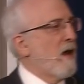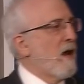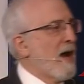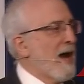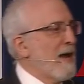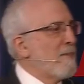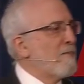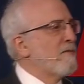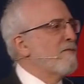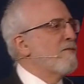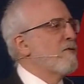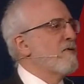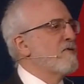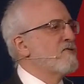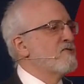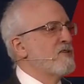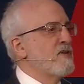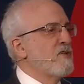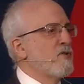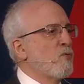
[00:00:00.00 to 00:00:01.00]
I prefer to
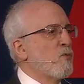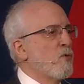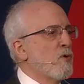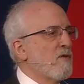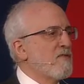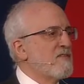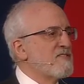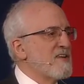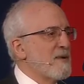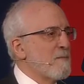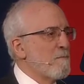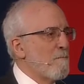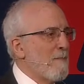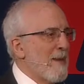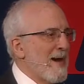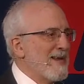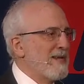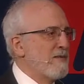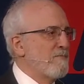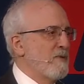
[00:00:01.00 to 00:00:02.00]
see the world as it
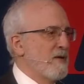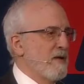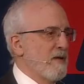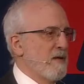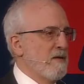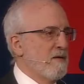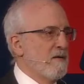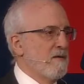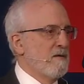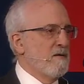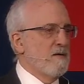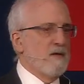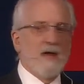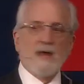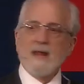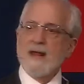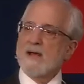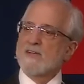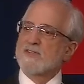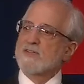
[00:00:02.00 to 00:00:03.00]
might be
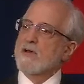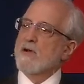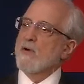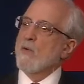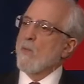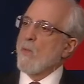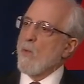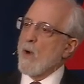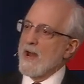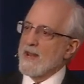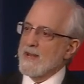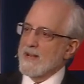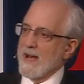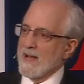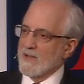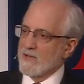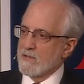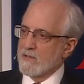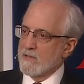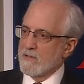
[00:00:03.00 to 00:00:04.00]
and ask why not.
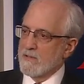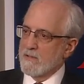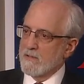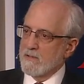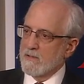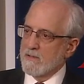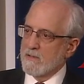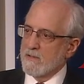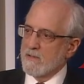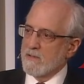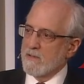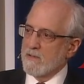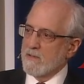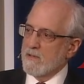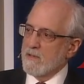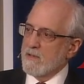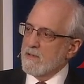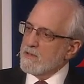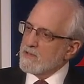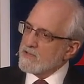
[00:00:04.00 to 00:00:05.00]

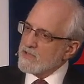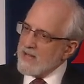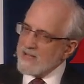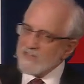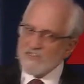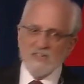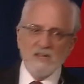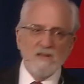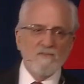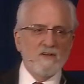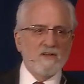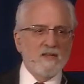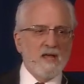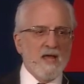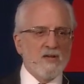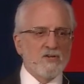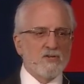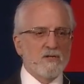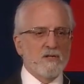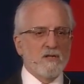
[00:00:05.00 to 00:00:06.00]
So that's the
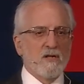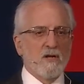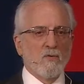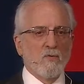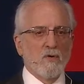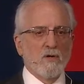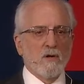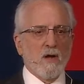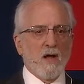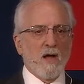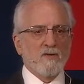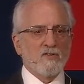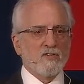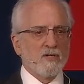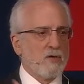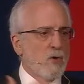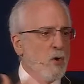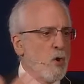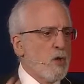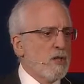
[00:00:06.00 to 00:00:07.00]
invitation here. We're
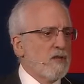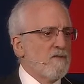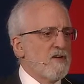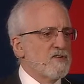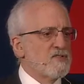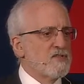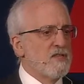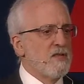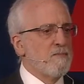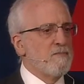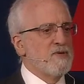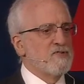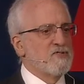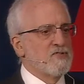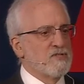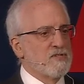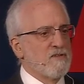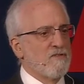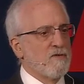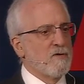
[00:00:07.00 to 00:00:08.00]
actually, all of us, in the
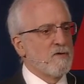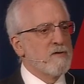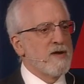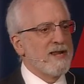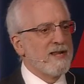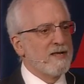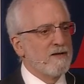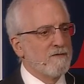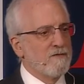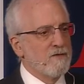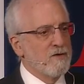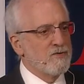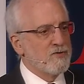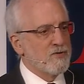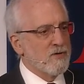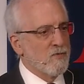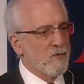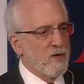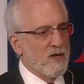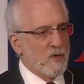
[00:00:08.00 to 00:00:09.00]
business of creating a
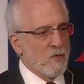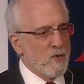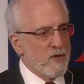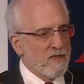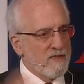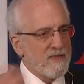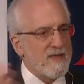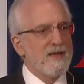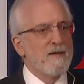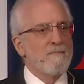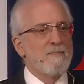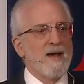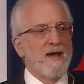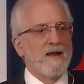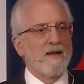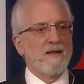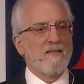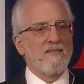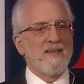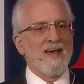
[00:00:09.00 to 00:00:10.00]
future, whether we think about
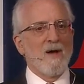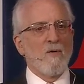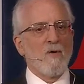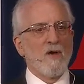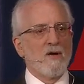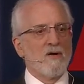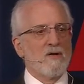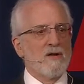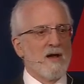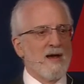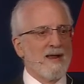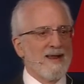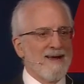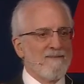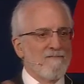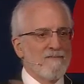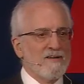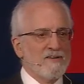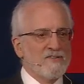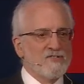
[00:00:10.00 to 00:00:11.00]
it in that way or not.
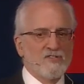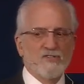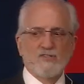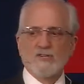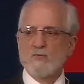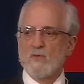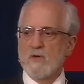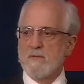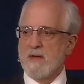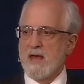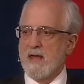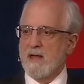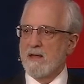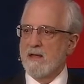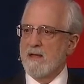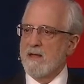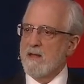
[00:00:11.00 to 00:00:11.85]
Every decision we make